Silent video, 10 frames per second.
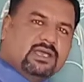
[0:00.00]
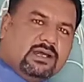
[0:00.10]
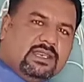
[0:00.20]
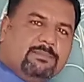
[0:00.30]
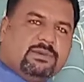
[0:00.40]

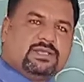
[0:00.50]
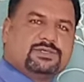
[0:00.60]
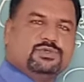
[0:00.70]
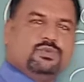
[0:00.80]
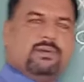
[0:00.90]

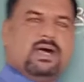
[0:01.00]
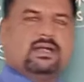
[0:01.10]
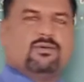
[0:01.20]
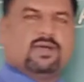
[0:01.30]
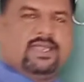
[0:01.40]
Reproductive
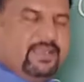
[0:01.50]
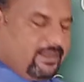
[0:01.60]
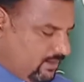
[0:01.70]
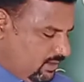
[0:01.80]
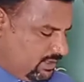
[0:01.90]
part.
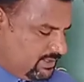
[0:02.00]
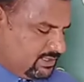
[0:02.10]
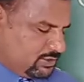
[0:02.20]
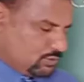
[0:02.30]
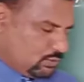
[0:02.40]
Why is
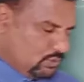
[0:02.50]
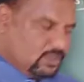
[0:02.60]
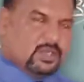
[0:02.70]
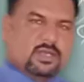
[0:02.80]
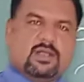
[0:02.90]
it
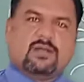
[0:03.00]
so?